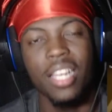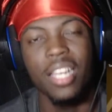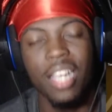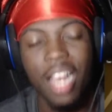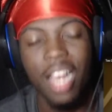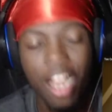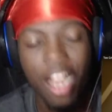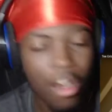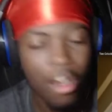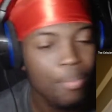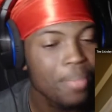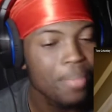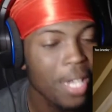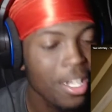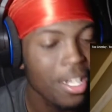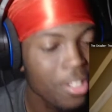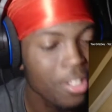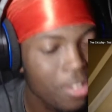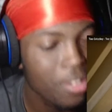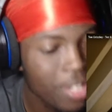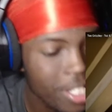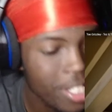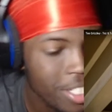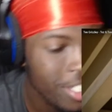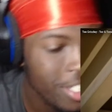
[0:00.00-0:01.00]
I hope y'all
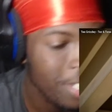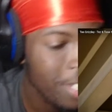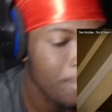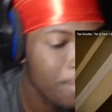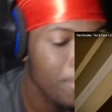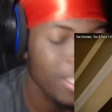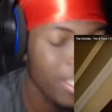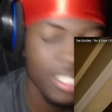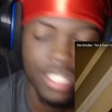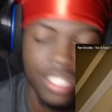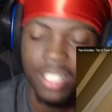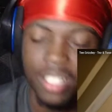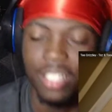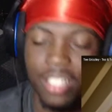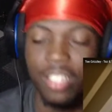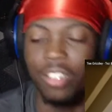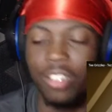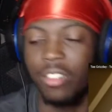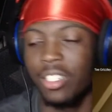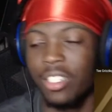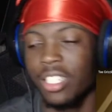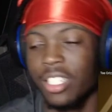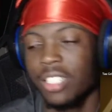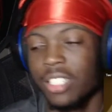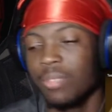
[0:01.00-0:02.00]
doing good mentally, though,
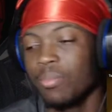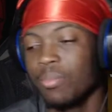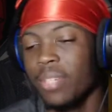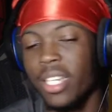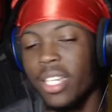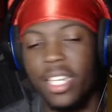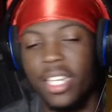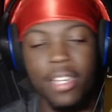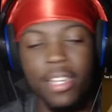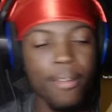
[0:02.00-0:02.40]
because me,